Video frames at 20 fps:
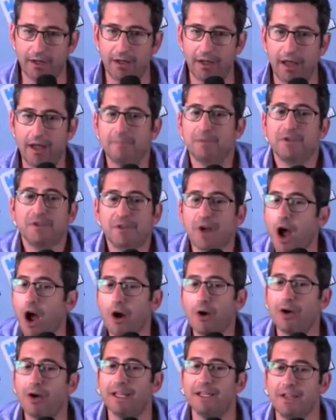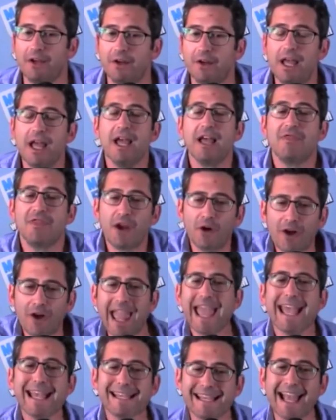I'm sorry, okay, dude. There
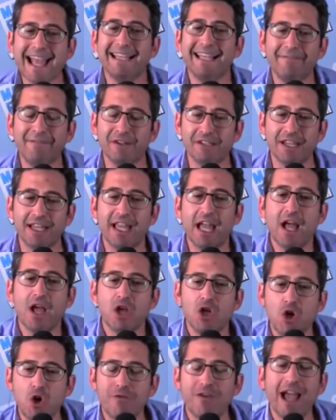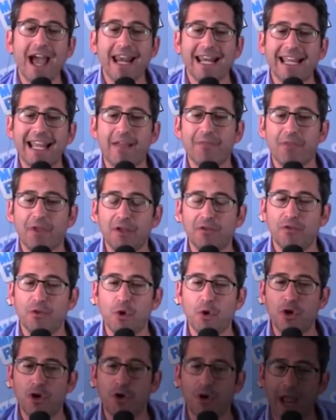is a difference. Like, you've got to get this through your